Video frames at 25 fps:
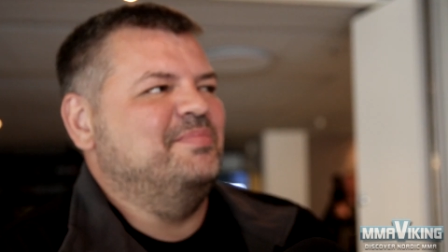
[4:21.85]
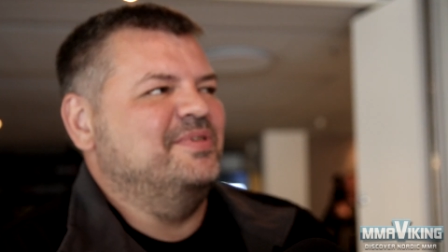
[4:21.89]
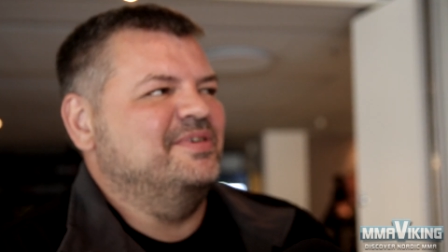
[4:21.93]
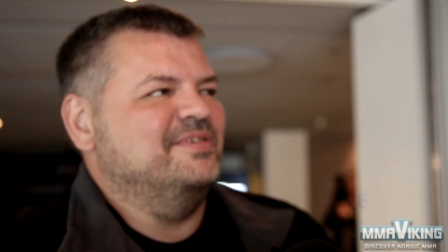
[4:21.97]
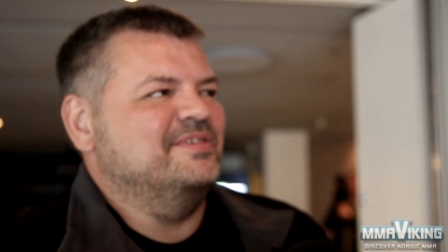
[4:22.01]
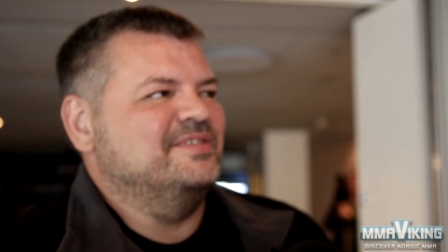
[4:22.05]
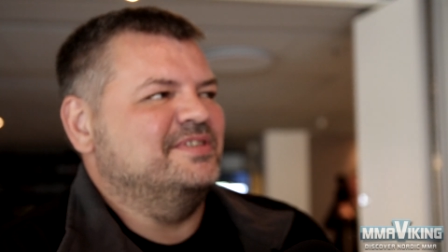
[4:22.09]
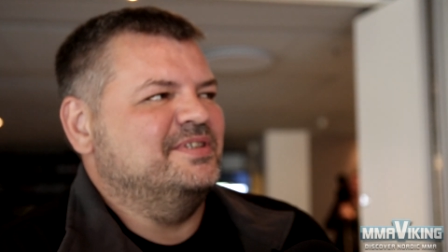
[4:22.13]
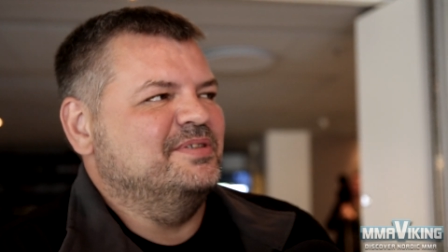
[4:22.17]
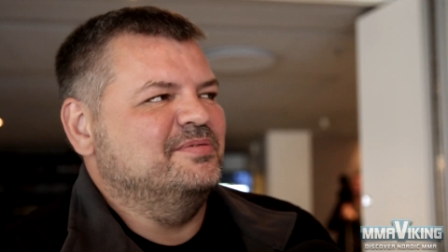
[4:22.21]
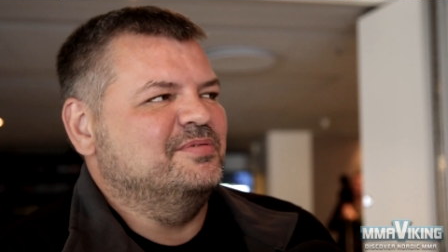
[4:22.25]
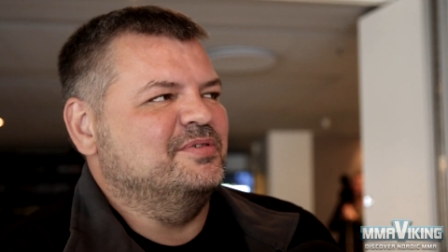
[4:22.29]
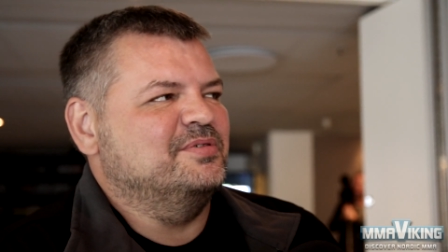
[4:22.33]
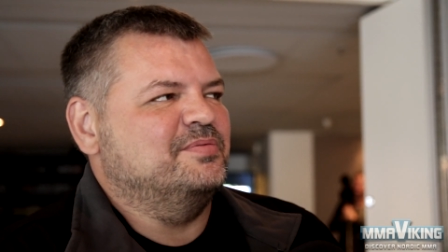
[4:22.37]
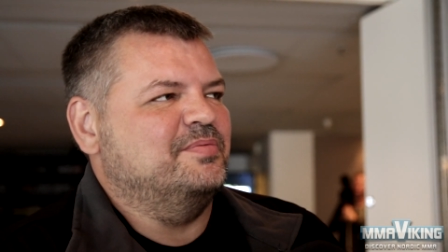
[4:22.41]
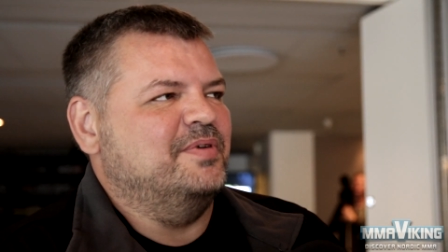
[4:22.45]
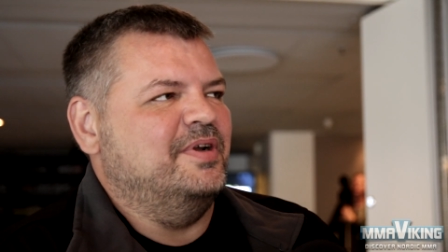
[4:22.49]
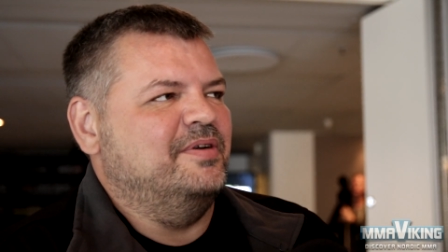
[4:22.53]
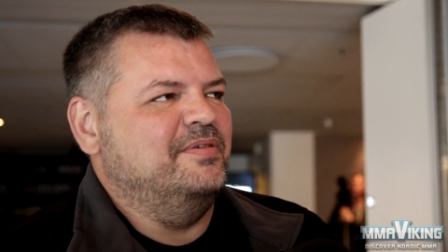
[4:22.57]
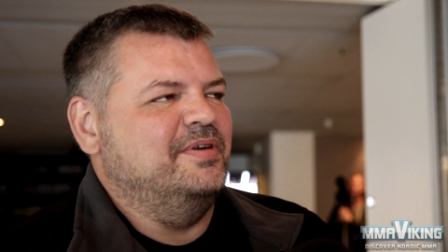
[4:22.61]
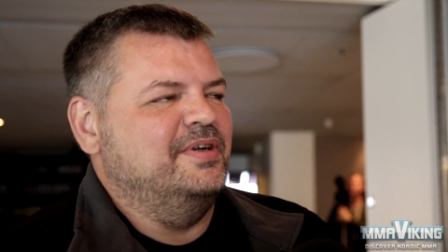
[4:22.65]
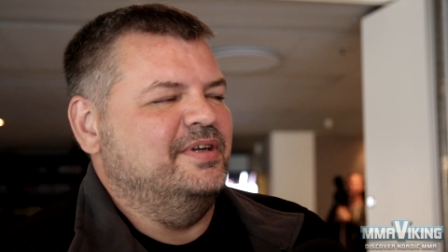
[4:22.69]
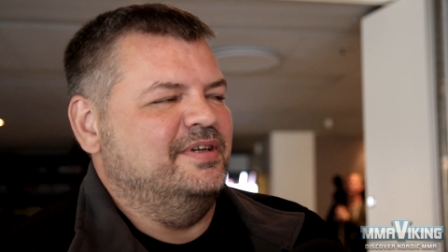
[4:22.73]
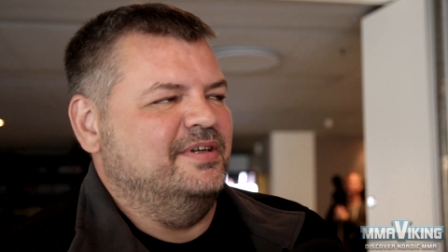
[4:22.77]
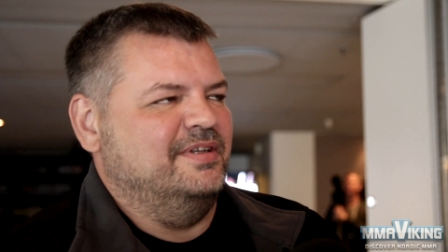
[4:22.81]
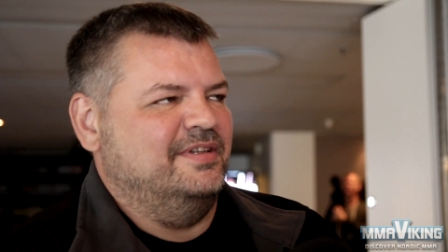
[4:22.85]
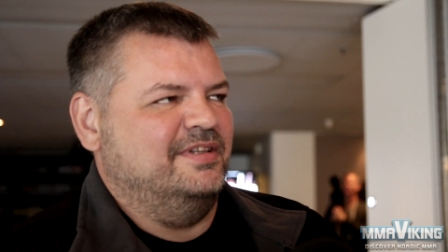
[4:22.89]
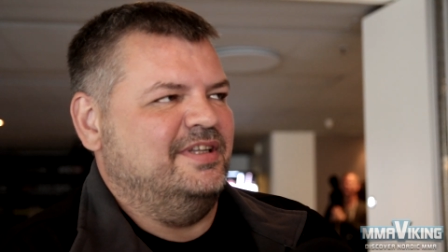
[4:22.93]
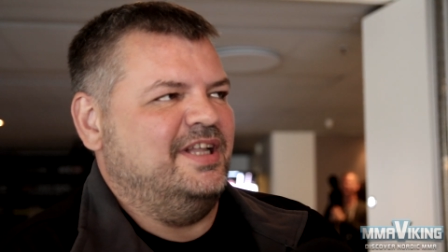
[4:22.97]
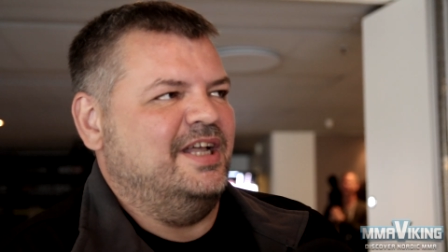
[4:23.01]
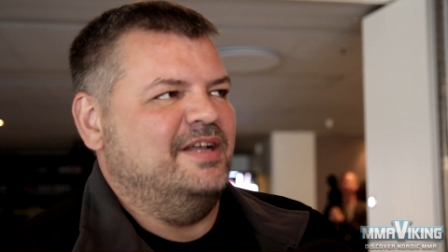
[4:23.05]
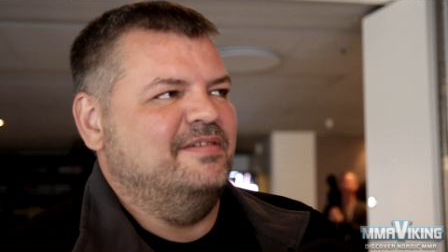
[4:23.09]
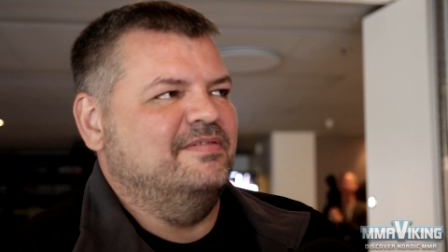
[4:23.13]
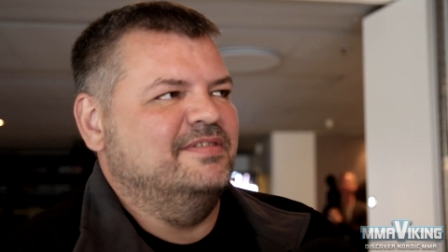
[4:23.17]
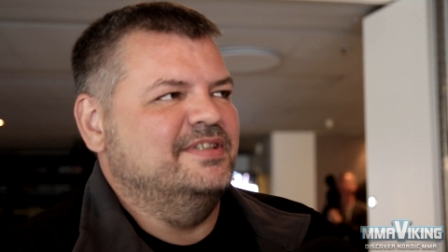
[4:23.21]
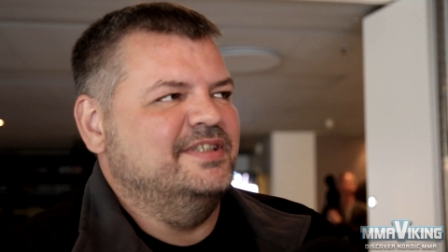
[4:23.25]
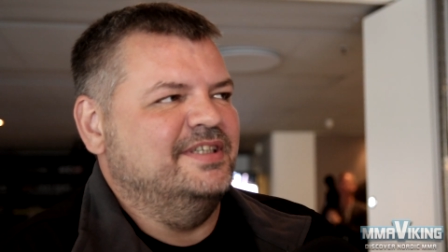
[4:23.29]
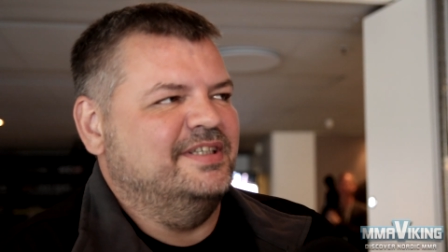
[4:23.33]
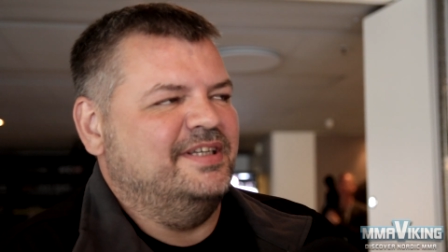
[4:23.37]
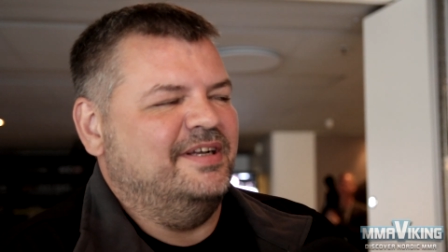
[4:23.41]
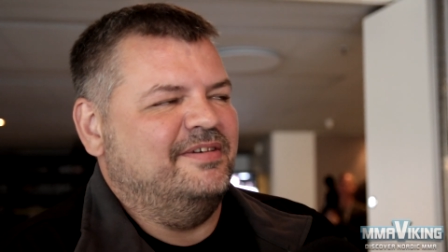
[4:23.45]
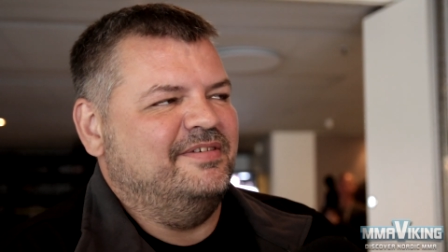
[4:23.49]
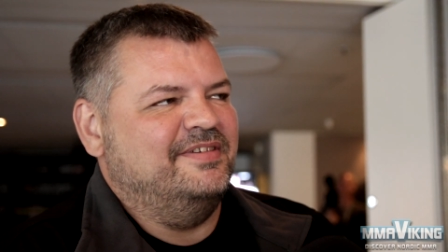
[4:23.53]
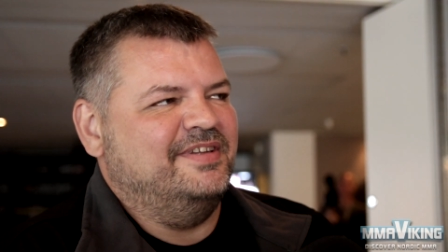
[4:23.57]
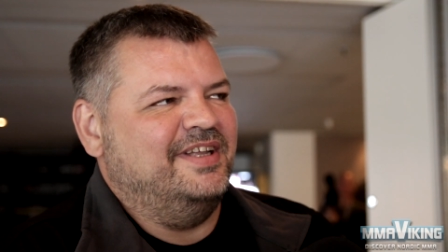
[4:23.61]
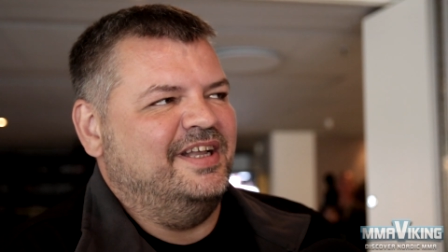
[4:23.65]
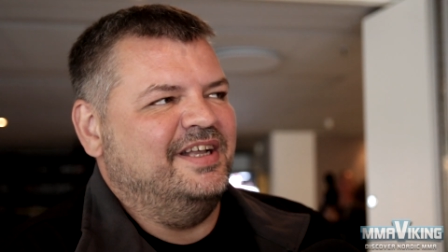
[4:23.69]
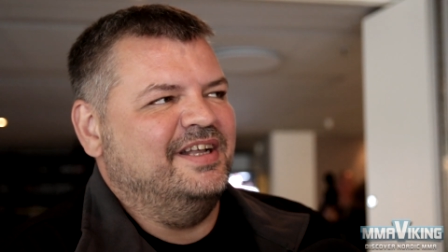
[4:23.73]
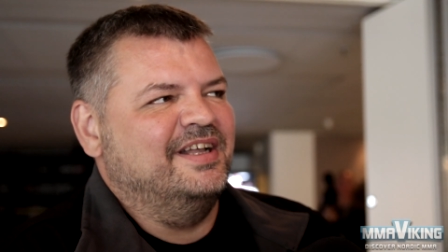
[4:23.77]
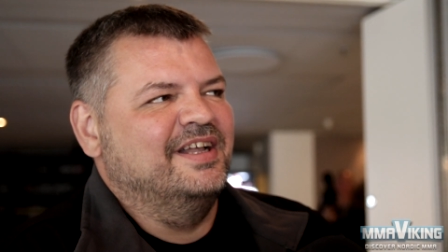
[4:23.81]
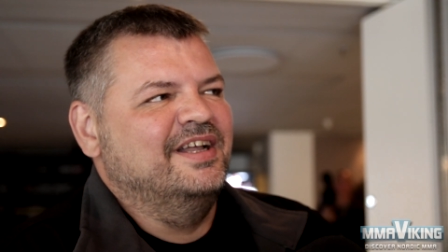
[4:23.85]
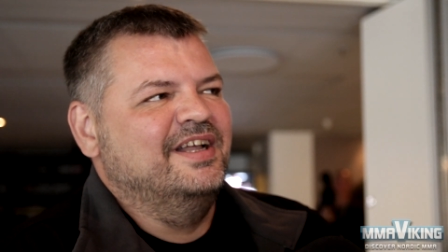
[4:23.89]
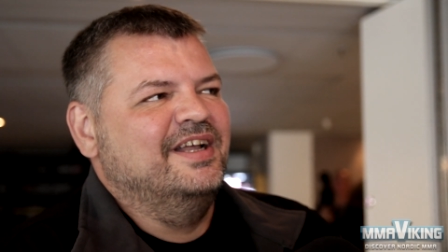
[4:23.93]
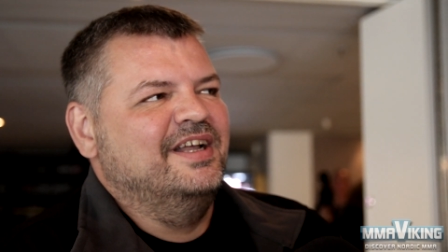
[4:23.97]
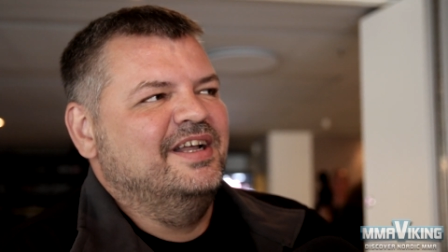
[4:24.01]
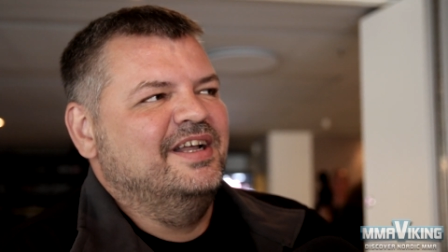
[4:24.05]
because he was very lively and everything.